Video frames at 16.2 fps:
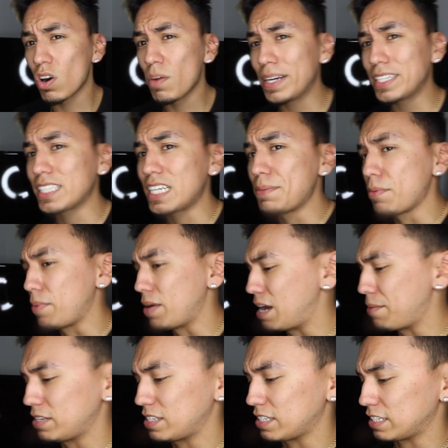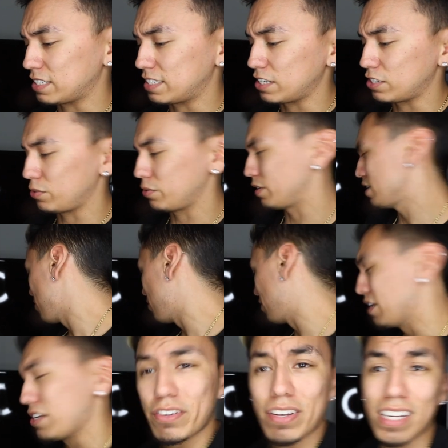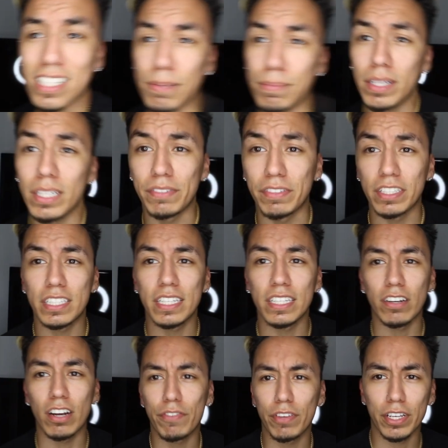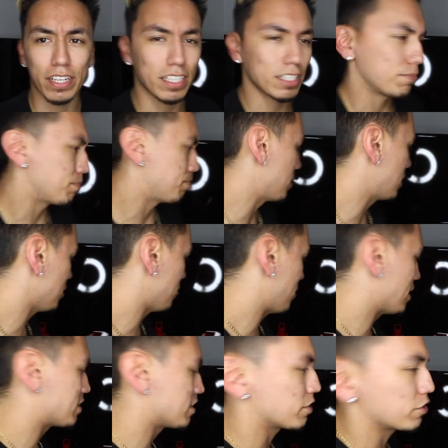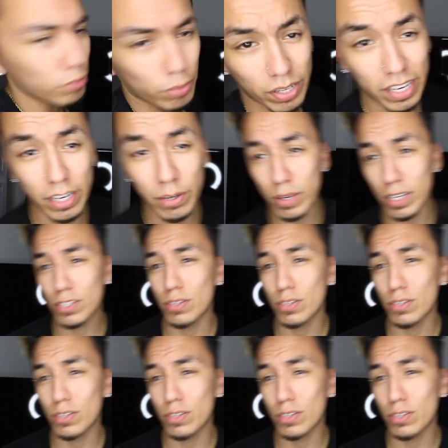or I might just keep it behind me as an accessory. But you guys can barely even see that. I feel like you guys barely pay attention to it anyway,